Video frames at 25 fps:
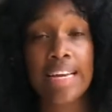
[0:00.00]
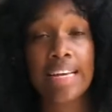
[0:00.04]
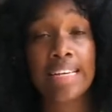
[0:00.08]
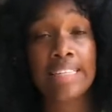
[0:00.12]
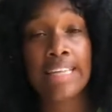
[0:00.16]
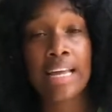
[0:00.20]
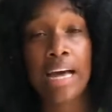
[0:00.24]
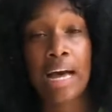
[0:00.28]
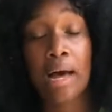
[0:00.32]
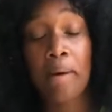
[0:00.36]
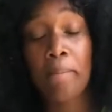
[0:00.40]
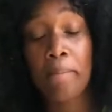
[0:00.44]

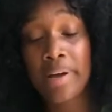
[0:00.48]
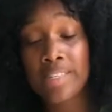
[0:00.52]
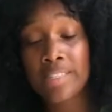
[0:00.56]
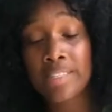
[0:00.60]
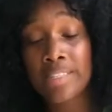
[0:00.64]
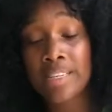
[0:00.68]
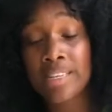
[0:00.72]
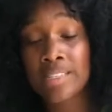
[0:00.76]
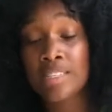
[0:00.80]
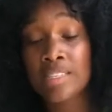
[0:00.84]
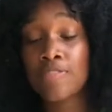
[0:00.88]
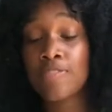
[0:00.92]

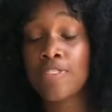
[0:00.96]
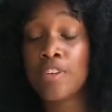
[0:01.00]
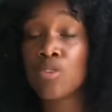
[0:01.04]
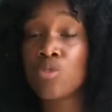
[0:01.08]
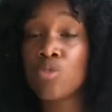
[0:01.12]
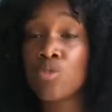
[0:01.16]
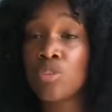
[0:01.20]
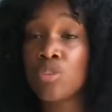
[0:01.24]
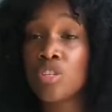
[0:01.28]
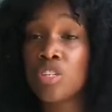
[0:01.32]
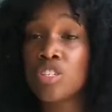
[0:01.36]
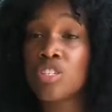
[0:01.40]
Diabetics, if you know
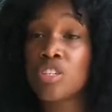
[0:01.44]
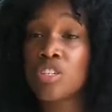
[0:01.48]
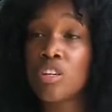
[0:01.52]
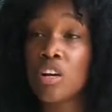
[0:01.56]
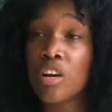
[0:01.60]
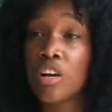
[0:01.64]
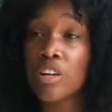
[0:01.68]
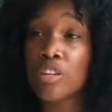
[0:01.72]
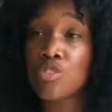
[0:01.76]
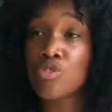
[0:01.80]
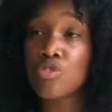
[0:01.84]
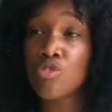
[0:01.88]
your sugar
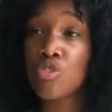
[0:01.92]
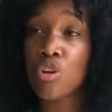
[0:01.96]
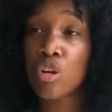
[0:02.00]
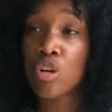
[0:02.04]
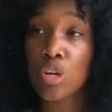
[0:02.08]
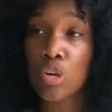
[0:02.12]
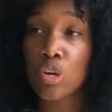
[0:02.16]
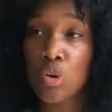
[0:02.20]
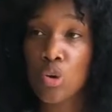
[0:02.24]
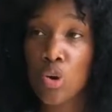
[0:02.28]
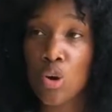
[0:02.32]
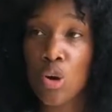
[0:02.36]
does
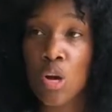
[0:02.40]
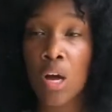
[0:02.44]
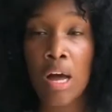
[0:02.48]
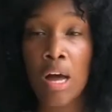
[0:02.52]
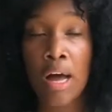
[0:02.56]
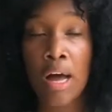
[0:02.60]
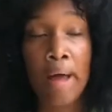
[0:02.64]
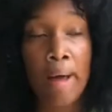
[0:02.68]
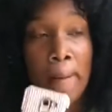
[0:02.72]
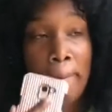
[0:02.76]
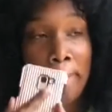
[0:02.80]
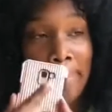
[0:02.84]
run low,
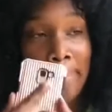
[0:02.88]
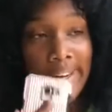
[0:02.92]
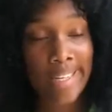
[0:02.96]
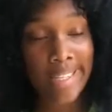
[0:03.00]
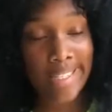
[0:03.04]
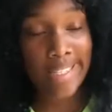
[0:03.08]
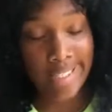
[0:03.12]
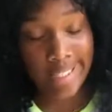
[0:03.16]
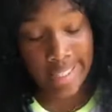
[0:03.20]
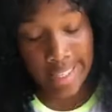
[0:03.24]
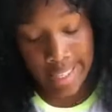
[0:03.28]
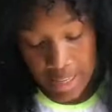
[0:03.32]
please
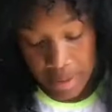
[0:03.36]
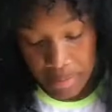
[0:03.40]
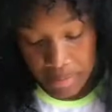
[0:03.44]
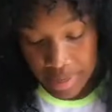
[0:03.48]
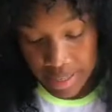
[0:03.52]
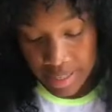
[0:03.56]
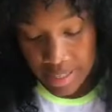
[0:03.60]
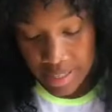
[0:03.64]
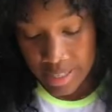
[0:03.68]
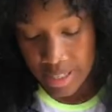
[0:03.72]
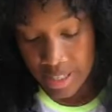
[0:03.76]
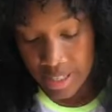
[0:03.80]
take your
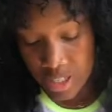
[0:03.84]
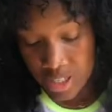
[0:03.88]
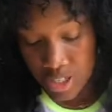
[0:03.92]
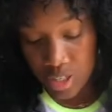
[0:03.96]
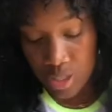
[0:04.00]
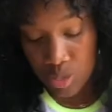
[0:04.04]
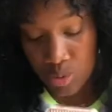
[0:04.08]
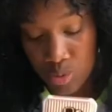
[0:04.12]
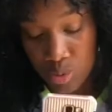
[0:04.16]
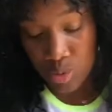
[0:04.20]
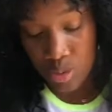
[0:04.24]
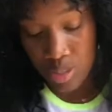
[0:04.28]

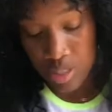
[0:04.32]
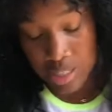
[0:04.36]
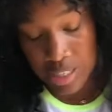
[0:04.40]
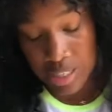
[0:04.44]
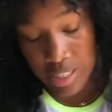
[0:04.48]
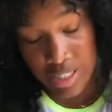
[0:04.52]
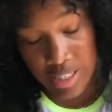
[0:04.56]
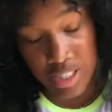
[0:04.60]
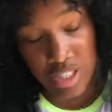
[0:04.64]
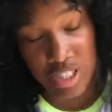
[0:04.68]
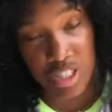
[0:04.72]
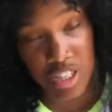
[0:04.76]
medication. Do not
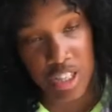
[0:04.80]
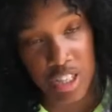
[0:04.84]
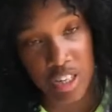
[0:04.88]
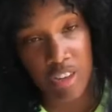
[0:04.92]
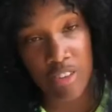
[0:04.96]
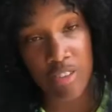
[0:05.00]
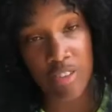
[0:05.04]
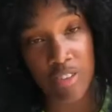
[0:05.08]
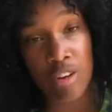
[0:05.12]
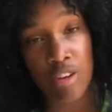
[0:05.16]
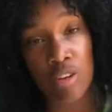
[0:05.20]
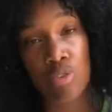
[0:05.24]
let your sugar
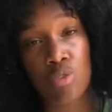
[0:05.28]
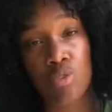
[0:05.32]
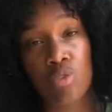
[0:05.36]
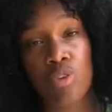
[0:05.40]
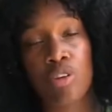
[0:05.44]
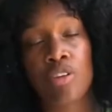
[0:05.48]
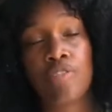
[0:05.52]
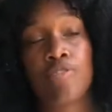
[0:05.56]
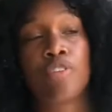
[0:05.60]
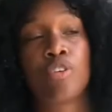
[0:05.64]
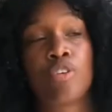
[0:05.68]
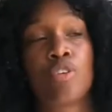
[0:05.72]
run low.
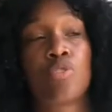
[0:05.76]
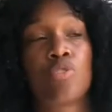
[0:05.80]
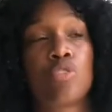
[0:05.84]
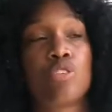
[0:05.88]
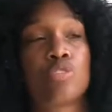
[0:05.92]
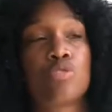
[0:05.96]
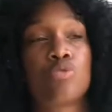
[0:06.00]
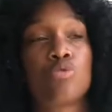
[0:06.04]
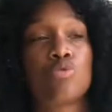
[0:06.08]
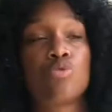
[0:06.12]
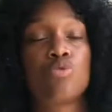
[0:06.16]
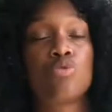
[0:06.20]
If you know it
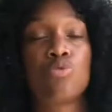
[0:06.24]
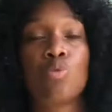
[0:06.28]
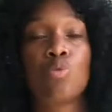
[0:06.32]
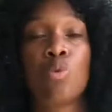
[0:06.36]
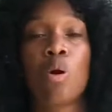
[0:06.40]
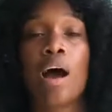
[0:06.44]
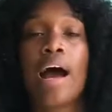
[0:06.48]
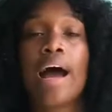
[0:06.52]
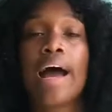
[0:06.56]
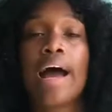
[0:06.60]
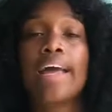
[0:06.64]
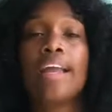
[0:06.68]
is go too
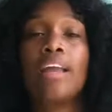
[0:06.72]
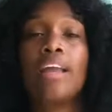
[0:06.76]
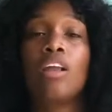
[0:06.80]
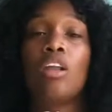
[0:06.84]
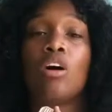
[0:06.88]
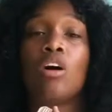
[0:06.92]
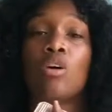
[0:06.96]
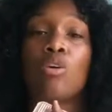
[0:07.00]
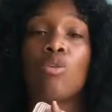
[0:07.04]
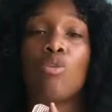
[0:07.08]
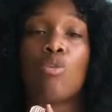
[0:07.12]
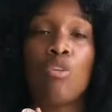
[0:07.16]
high,
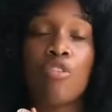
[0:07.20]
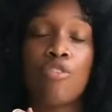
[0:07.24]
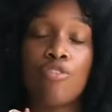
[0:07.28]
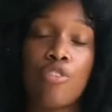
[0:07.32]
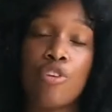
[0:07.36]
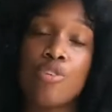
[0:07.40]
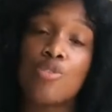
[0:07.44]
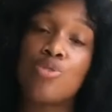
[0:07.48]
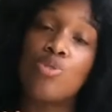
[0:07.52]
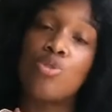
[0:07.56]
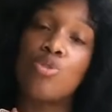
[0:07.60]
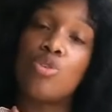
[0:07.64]
lock off
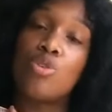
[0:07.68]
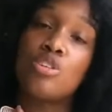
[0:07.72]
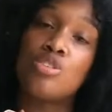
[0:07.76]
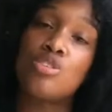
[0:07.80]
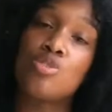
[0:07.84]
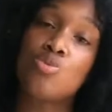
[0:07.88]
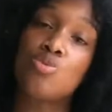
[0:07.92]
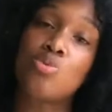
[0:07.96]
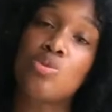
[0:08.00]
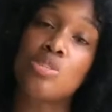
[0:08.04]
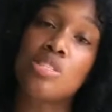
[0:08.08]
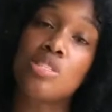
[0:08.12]
on all these
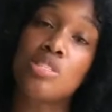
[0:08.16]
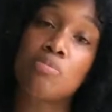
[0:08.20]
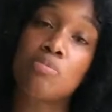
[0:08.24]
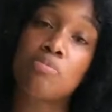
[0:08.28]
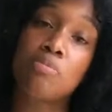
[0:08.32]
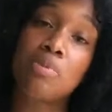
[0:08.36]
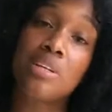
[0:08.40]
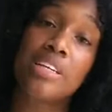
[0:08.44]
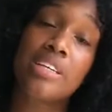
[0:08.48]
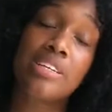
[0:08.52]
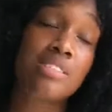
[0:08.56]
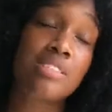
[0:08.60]
sweets,
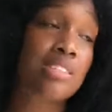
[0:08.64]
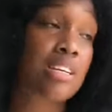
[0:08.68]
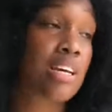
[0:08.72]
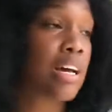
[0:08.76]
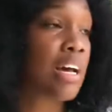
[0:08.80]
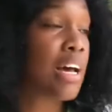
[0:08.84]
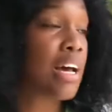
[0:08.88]
please.